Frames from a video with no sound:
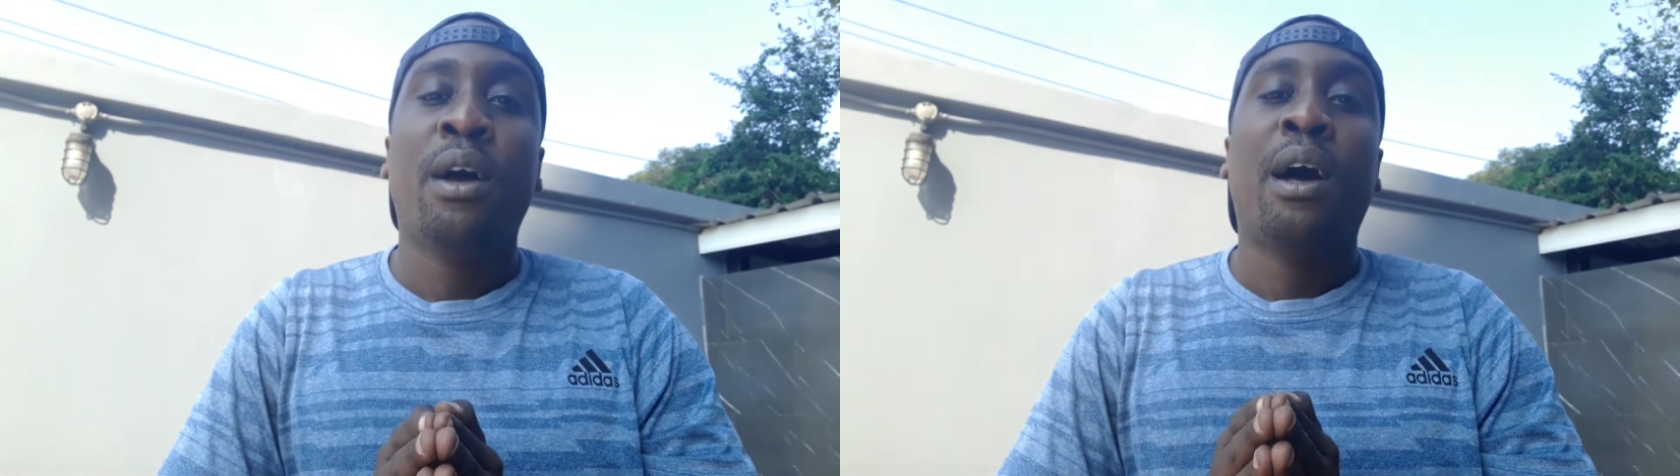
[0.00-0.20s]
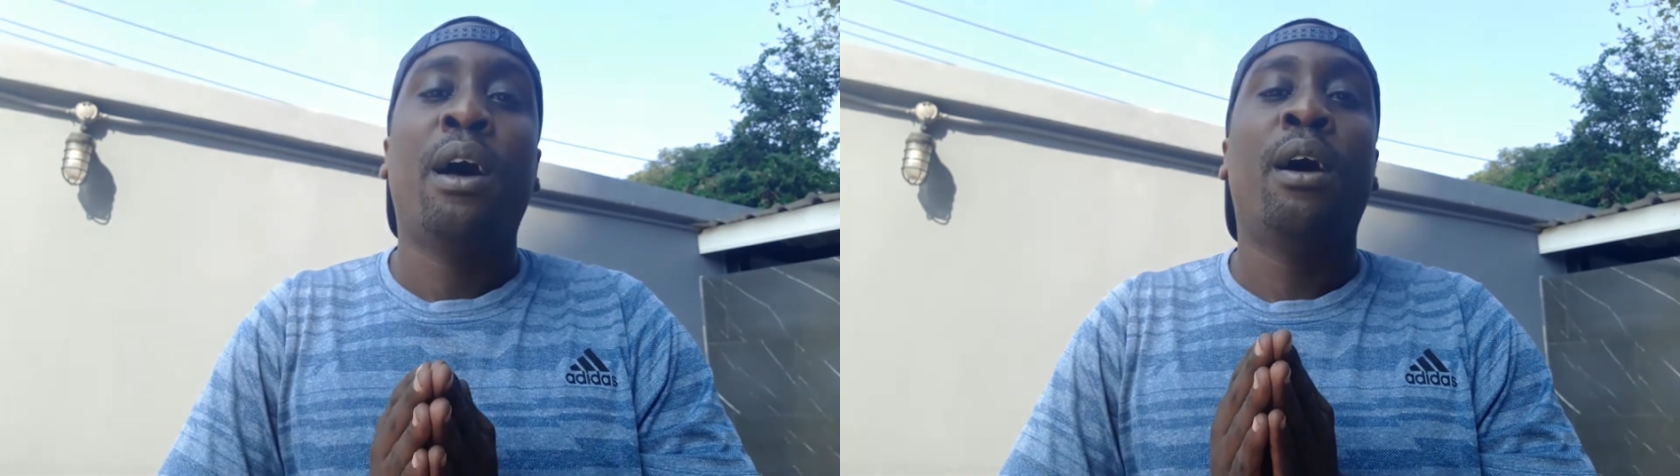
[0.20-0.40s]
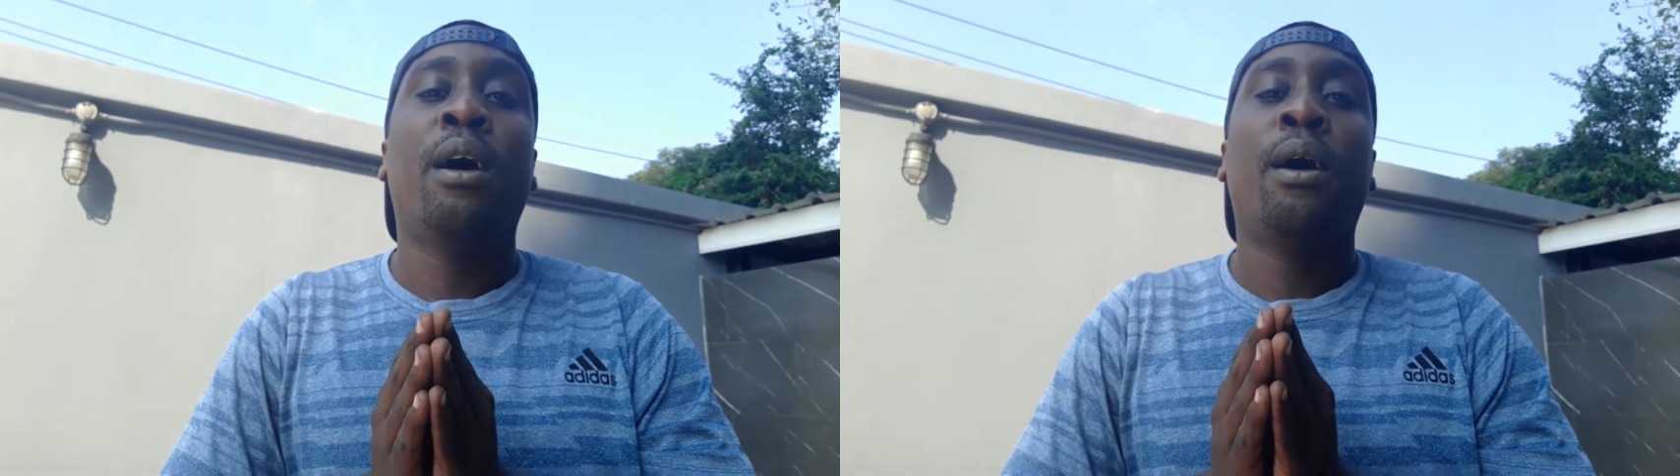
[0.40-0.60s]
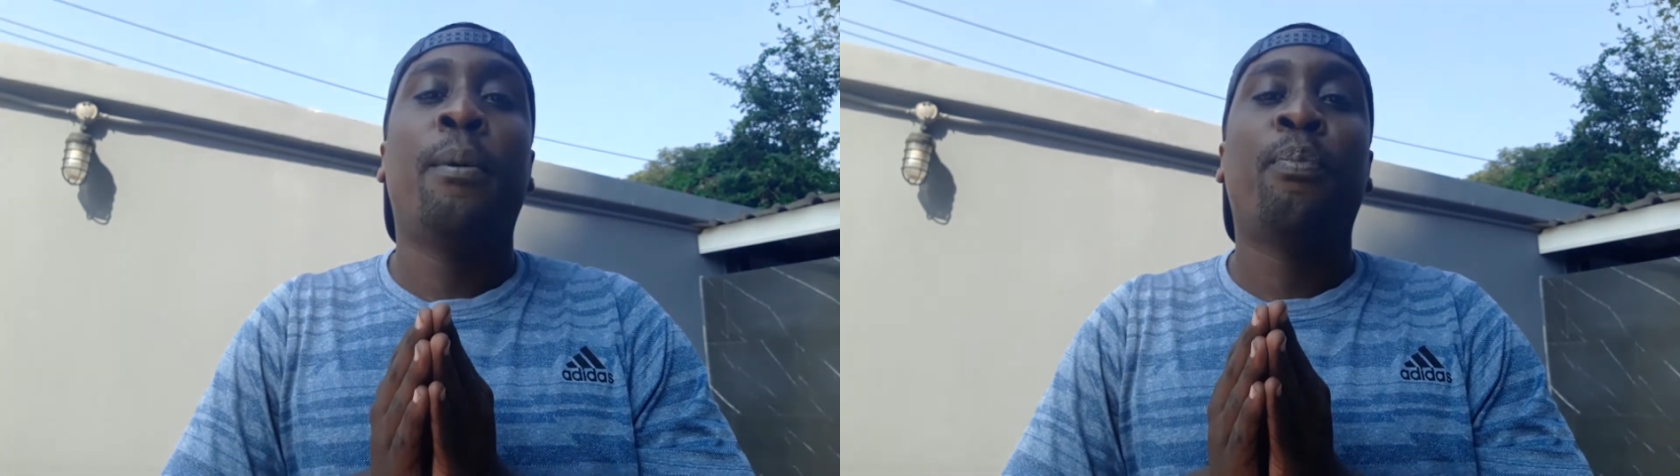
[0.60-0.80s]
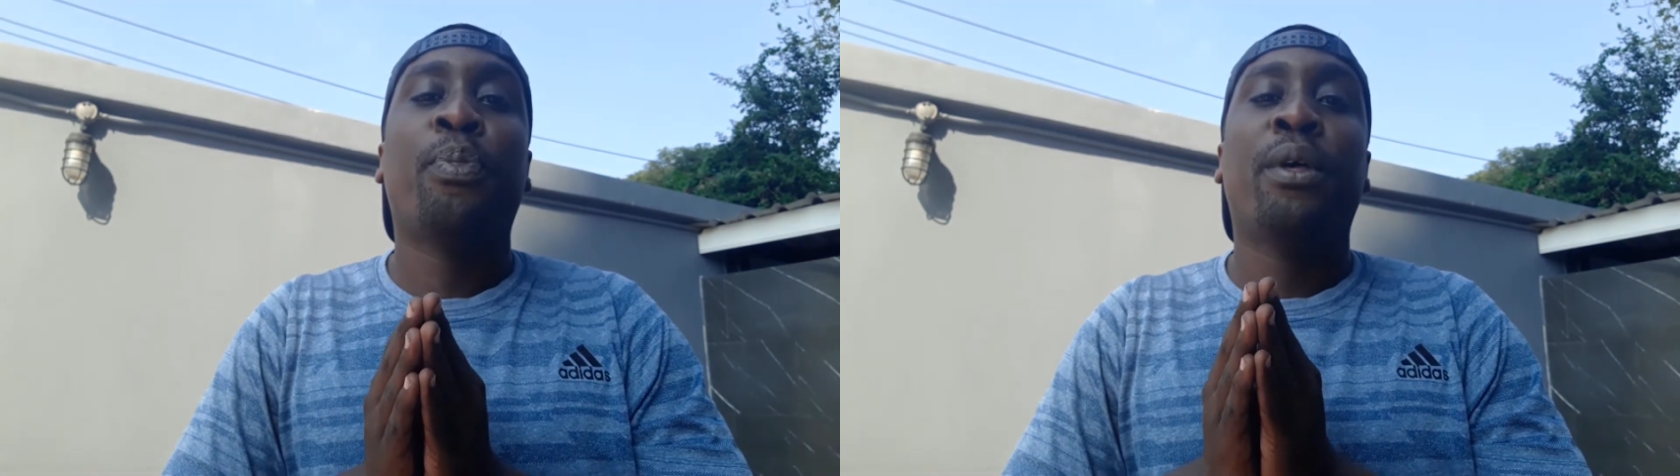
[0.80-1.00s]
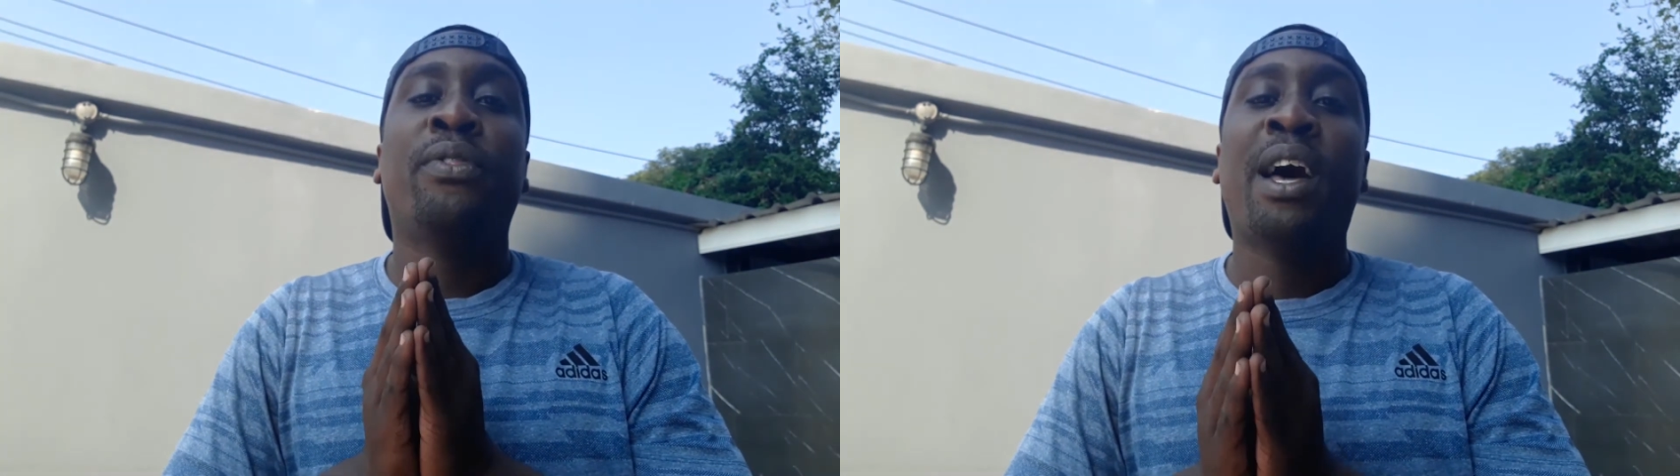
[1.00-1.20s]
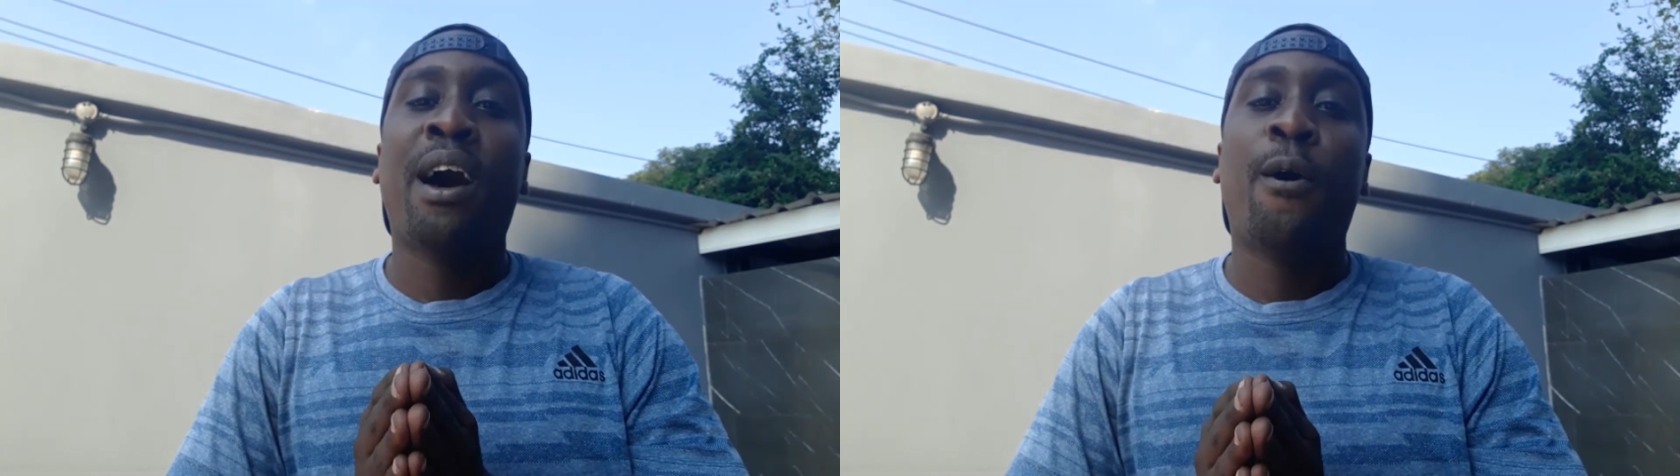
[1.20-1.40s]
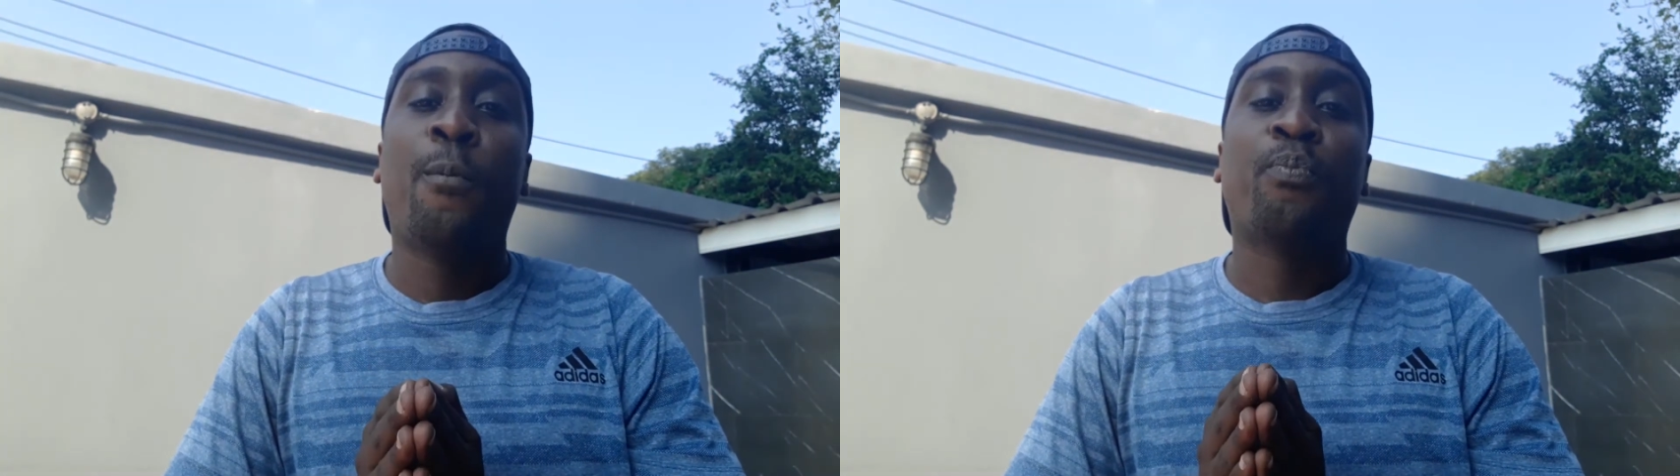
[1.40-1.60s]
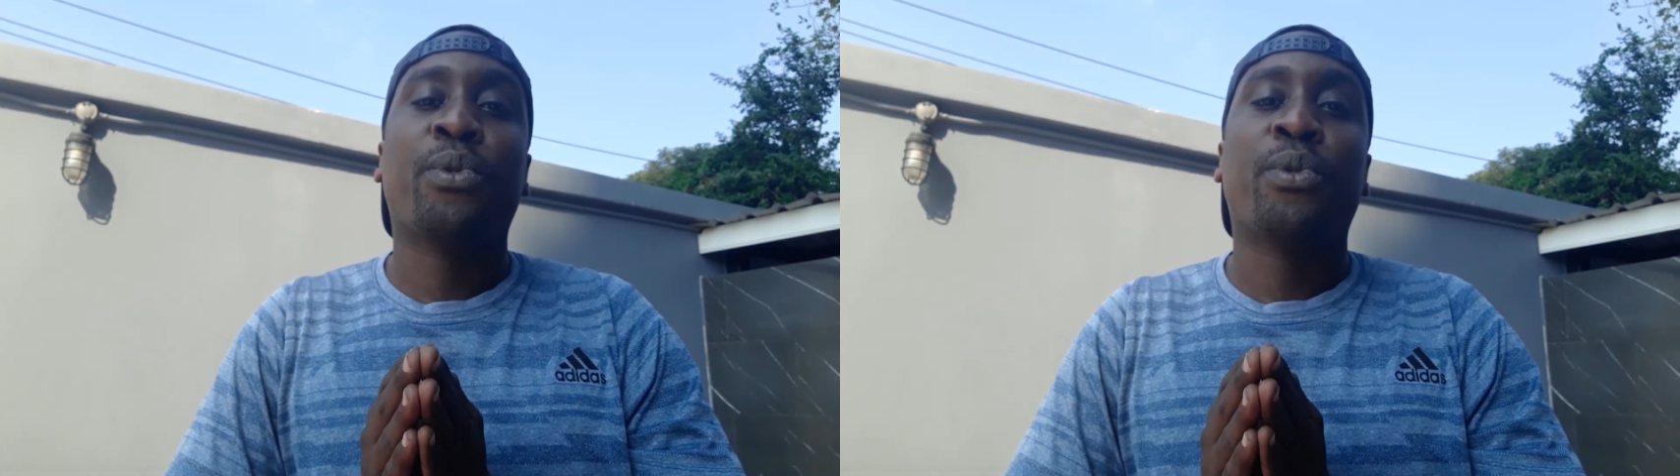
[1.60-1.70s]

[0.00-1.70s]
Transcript: Now,